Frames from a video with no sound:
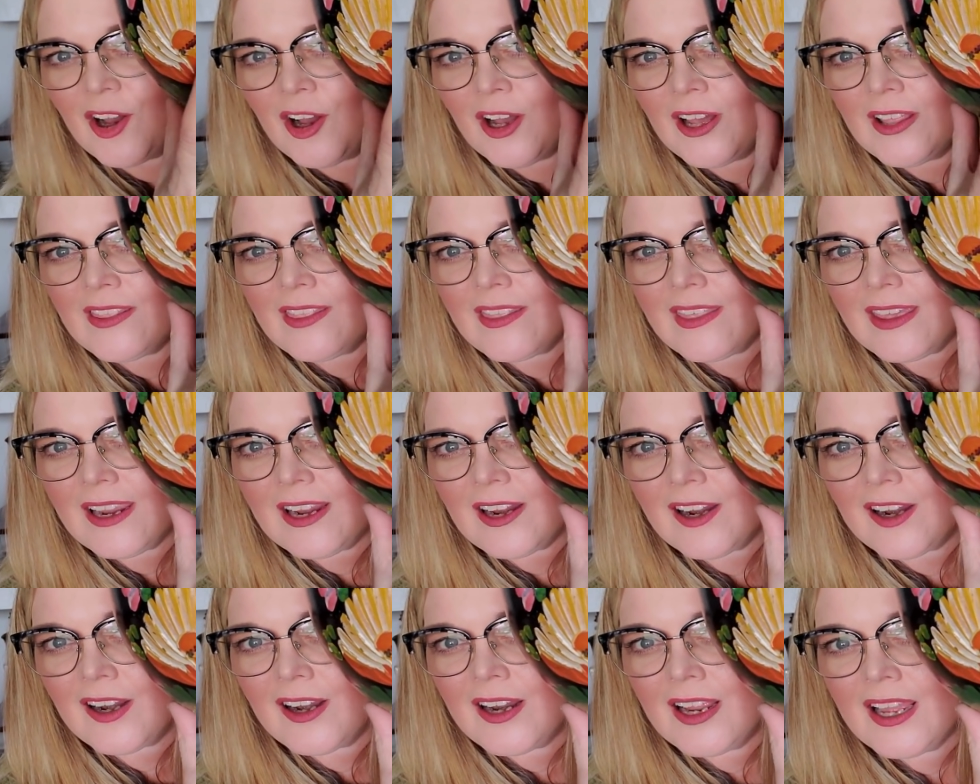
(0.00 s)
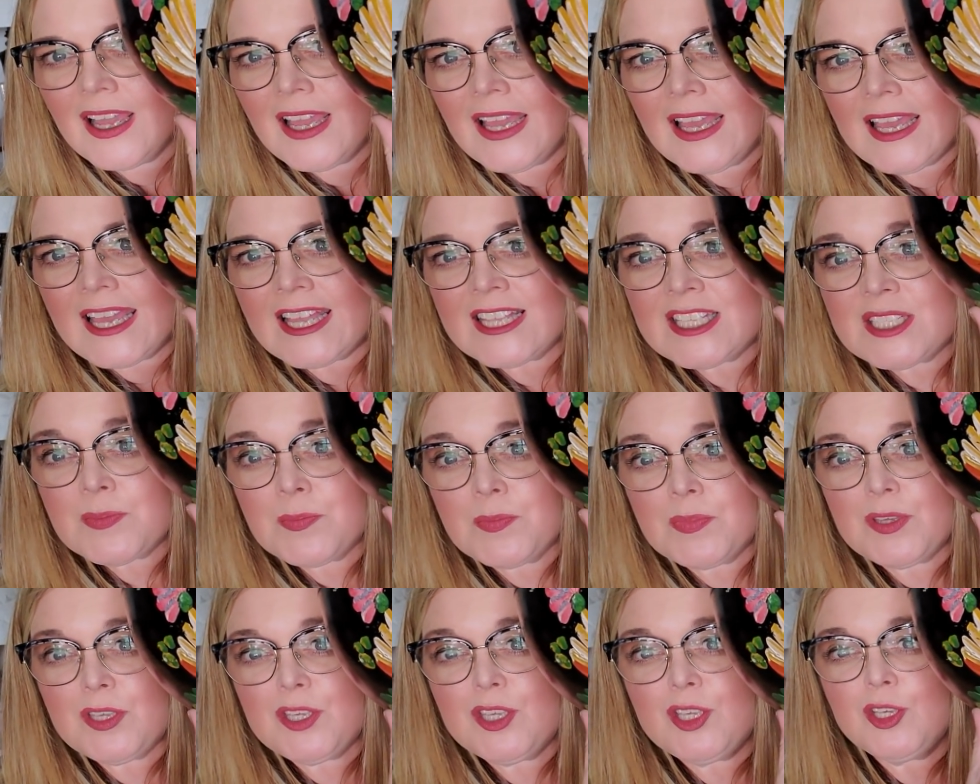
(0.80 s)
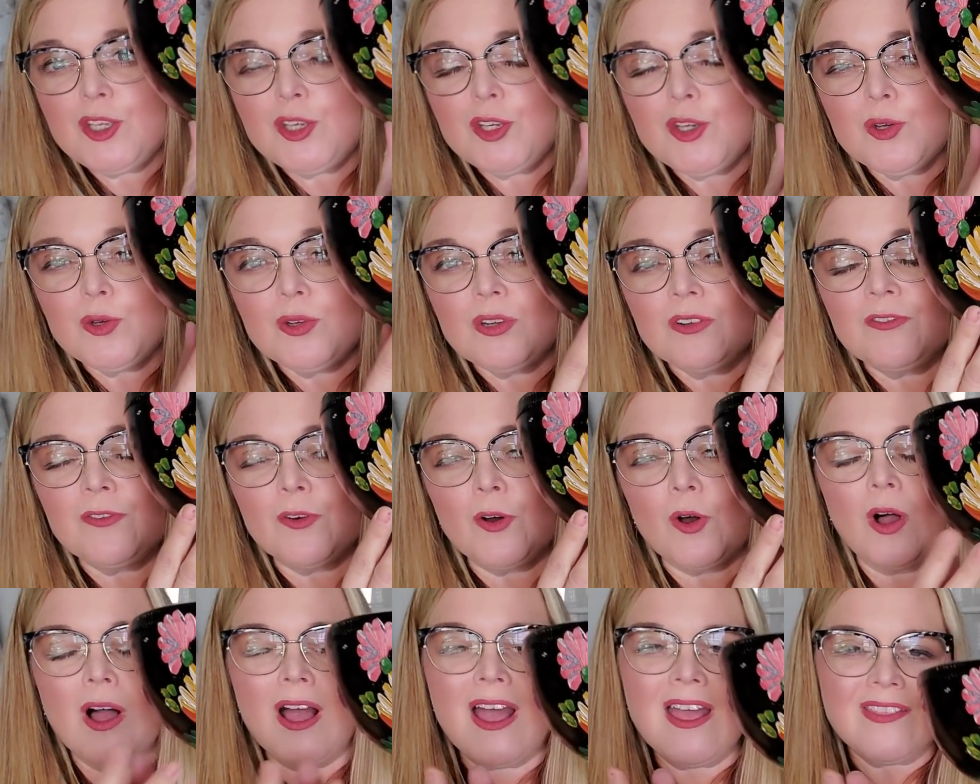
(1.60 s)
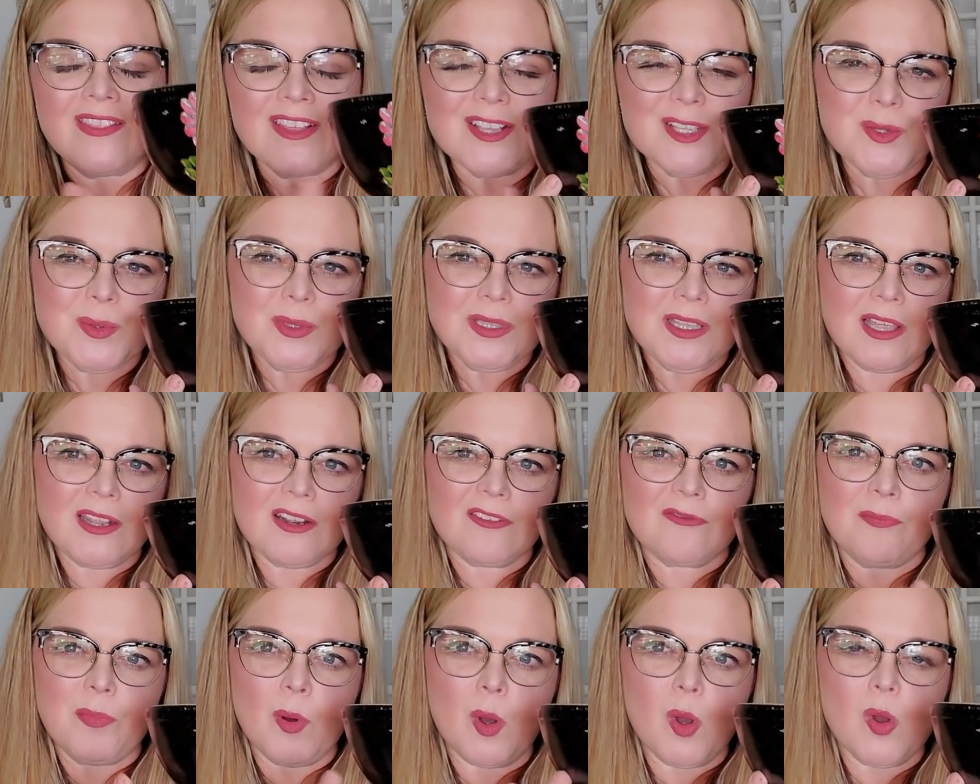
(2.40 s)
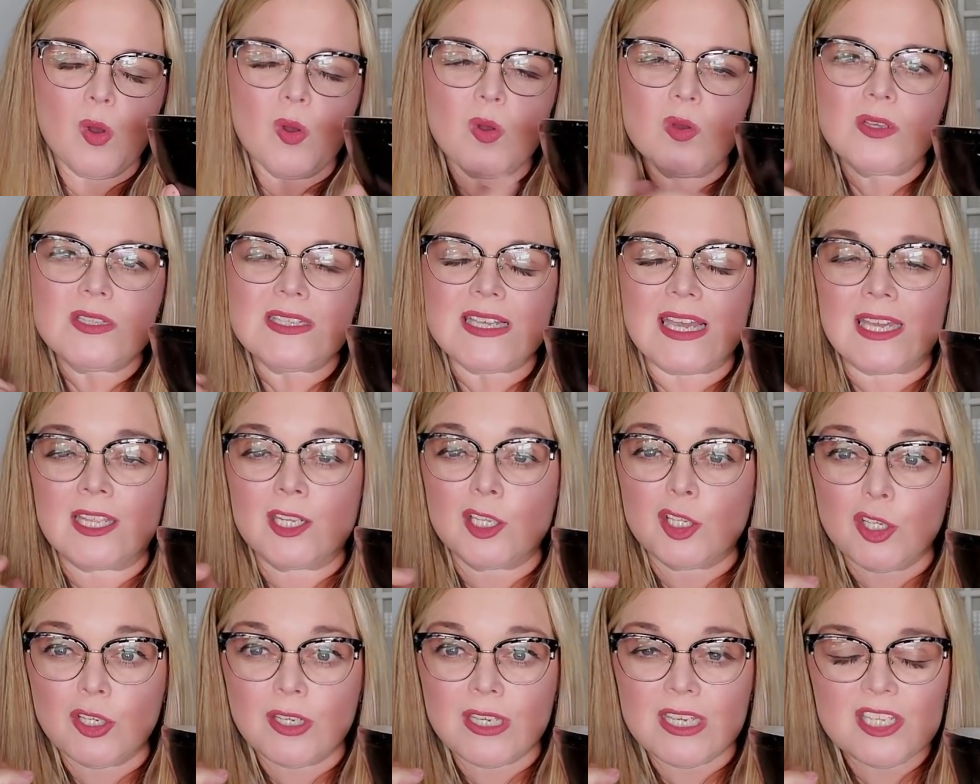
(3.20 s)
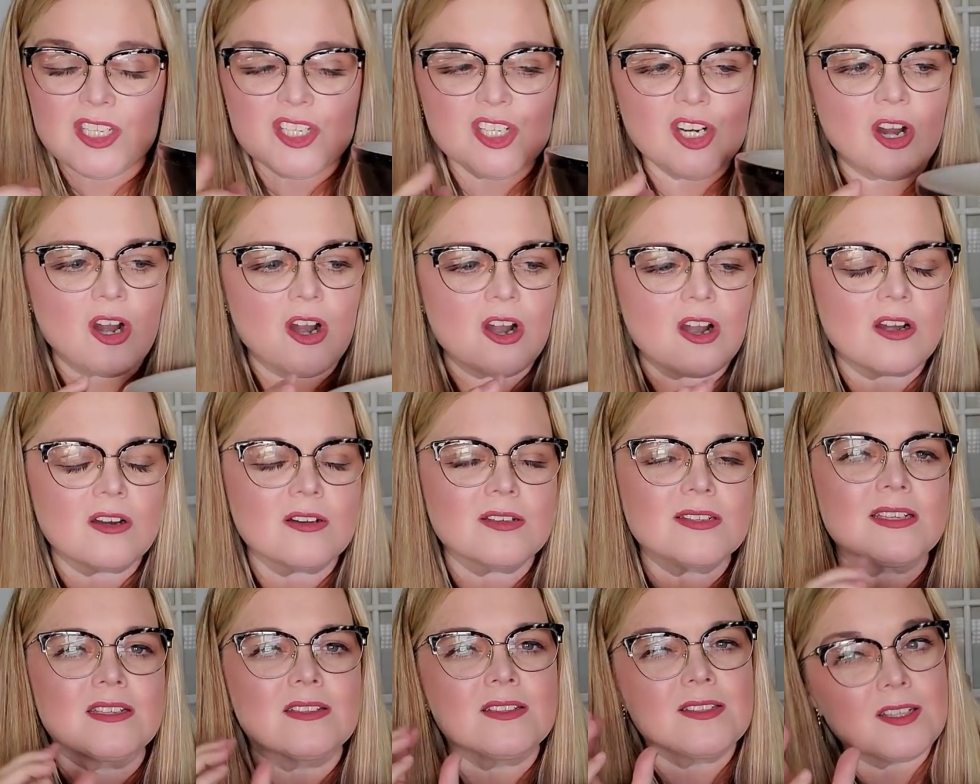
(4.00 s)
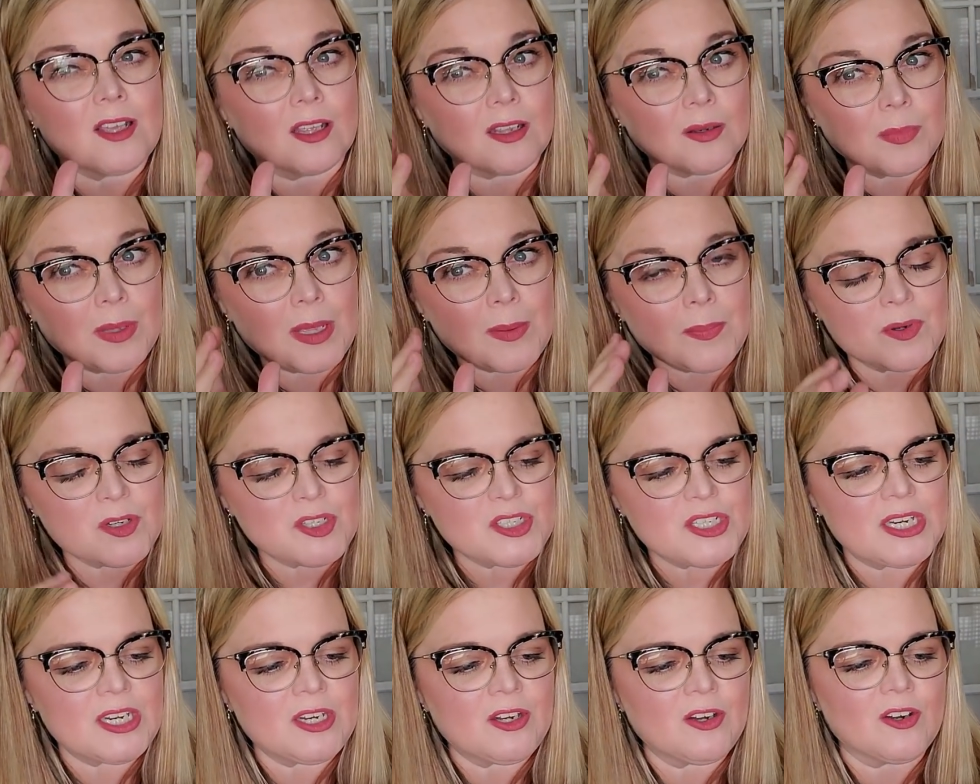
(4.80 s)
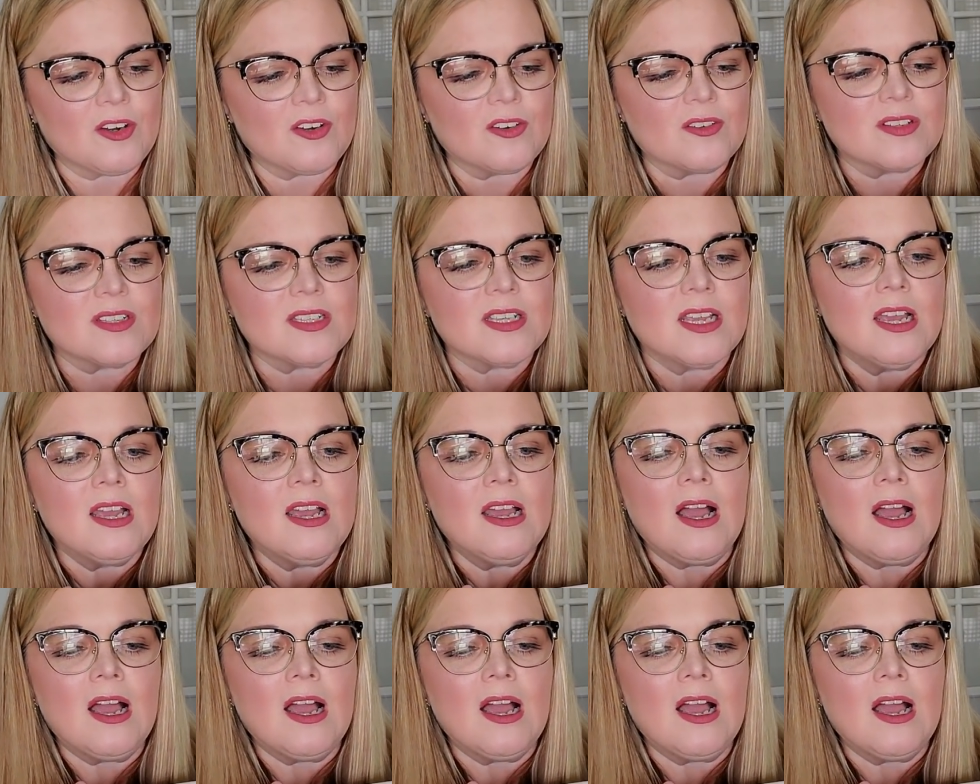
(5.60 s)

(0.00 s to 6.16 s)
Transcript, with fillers: on there. It's beautiful. They do a lot of bowls and cookie jars and salt and pepper shakers.